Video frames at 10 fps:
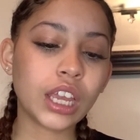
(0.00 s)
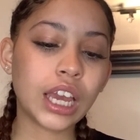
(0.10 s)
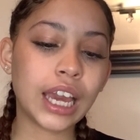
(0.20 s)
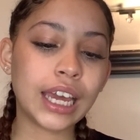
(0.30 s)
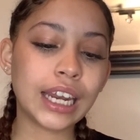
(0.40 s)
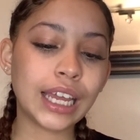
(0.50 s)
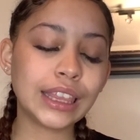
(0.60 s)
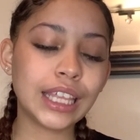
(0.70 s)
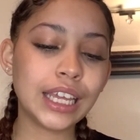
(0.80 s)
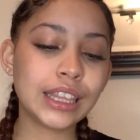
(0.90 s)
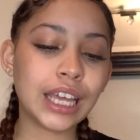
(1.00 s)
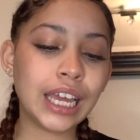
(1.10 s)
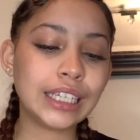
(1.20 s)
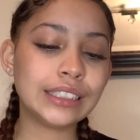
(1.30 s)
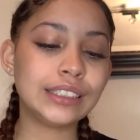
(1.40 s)
And I think
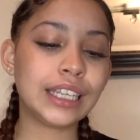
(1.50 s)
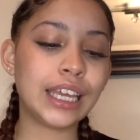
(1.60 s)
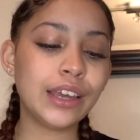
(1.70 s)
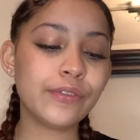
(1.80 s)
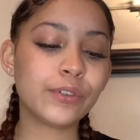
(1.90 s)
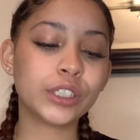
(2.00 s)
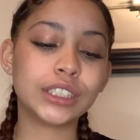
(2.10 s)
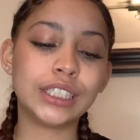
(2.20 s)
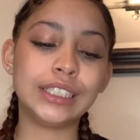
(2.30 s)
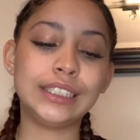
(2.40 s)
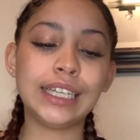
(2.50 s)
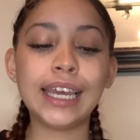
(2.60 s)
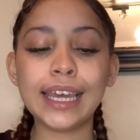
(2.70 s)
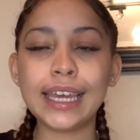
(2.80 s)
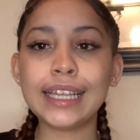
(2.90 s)
that is it for
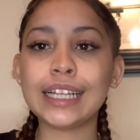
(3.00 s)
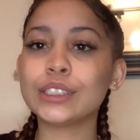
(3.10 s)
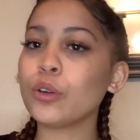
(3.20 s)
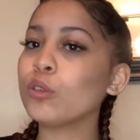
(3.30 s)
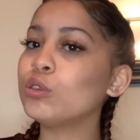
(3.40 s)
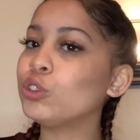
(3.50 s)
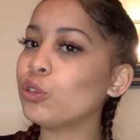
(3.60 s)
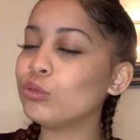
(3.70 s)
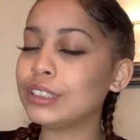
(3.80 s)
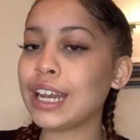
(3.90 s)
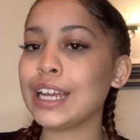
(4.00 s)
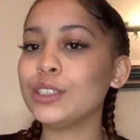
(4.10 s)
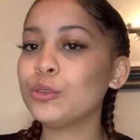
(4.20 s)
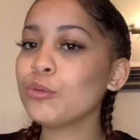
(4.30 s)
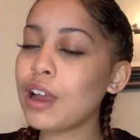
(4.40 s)
today. That's all the shows that I
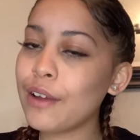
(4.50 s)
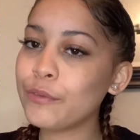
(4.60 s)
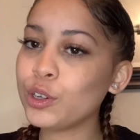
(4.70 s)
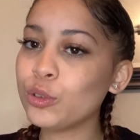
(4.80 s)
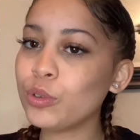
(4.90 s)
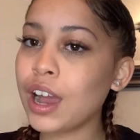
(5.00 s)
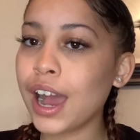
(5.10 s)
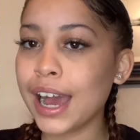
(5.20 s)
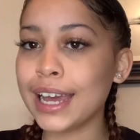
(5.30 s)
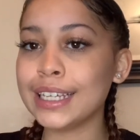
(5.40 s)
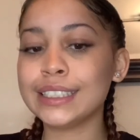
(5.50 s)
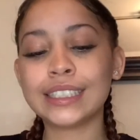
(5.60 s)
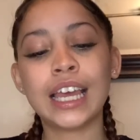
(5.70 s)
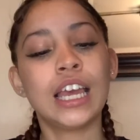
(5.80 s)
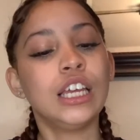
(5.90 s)
do have for you guys.
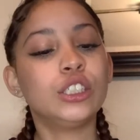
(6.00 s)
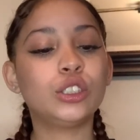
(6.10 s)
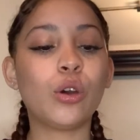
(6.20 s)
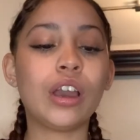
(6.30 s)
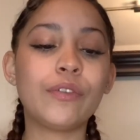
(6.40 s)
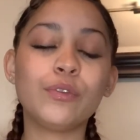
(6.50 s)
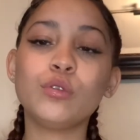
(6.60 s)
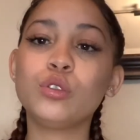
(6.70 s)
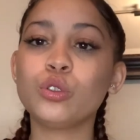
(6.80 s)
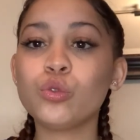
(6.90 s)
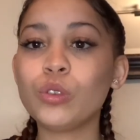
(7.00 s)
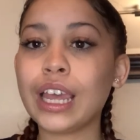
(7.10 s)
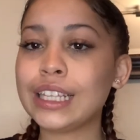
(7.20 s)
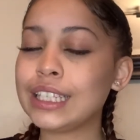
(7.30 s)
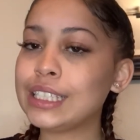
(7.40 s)
So if you do
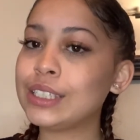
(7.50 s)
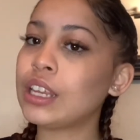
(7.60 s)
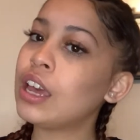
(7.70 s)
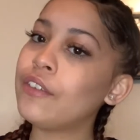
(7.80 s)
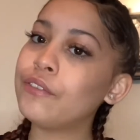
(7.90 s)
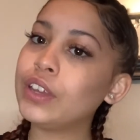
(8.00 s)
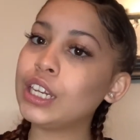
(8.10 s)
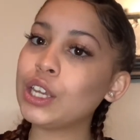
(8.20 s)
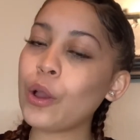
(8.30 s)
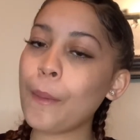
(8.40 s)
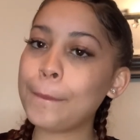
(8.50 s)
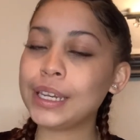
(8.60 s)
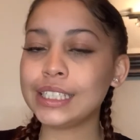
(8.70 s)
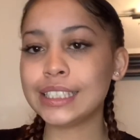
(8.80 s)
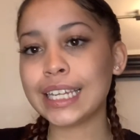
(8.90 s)
like this video,
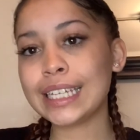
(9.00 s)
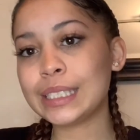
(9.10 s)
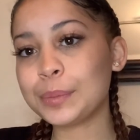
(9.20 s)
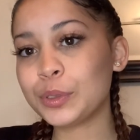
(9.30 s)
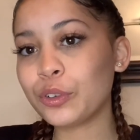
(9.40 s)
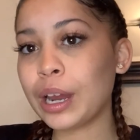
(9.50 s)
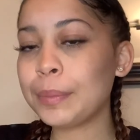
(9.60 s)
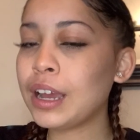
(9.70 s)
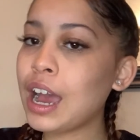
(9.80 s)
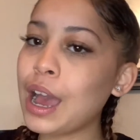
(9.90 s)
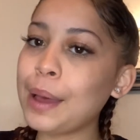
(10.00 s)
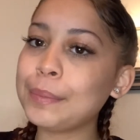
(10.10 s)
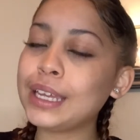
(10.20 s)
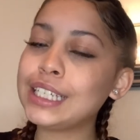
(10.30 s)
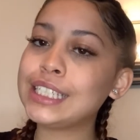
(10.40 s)
please like, subscribe,
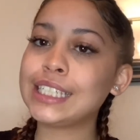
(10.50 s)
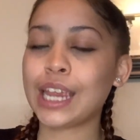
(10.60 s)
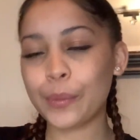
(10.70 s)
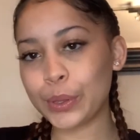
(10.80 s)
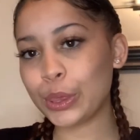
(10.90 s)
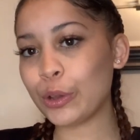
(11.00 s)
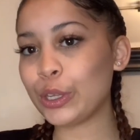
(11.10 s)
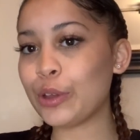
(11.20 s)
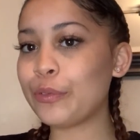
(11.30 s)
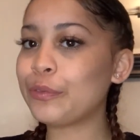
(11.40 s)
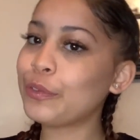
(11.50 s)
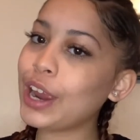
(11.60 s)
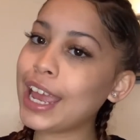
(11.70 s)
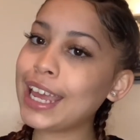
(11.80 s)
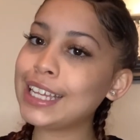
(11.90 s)
comment, share with all your
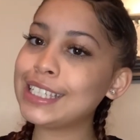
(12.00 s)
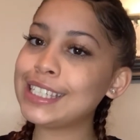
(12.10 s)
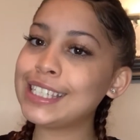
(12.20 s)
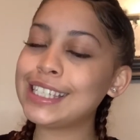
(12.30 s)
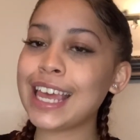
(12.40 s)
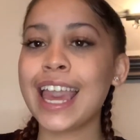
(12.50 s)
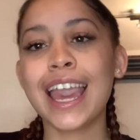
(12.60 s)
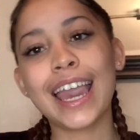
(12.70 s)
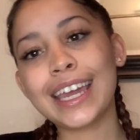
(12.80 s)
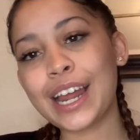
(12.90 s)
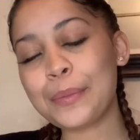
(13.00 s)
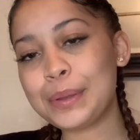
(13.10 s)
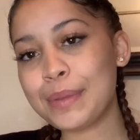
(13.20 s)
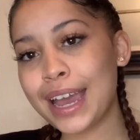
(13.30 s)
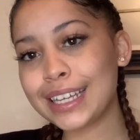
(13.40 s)
friends, and I'll be
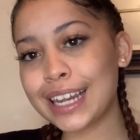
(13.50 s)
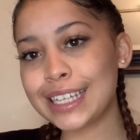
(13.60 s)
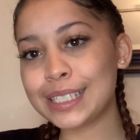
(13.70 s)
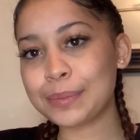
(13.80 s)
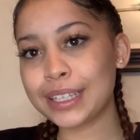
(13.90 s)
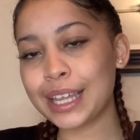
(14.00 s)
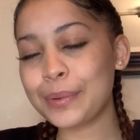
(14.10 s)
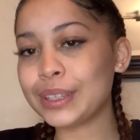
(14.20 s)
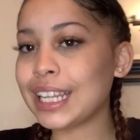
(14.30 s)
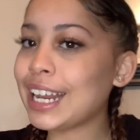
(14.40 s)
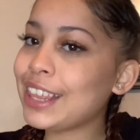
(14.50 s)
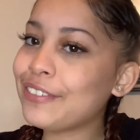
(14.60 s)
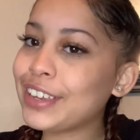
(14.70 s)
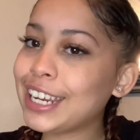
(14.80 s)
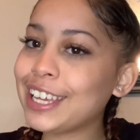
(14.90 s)
back next Monday with another
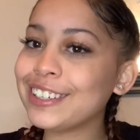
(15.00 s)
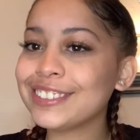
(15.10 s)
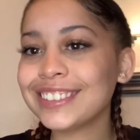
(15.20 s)
video.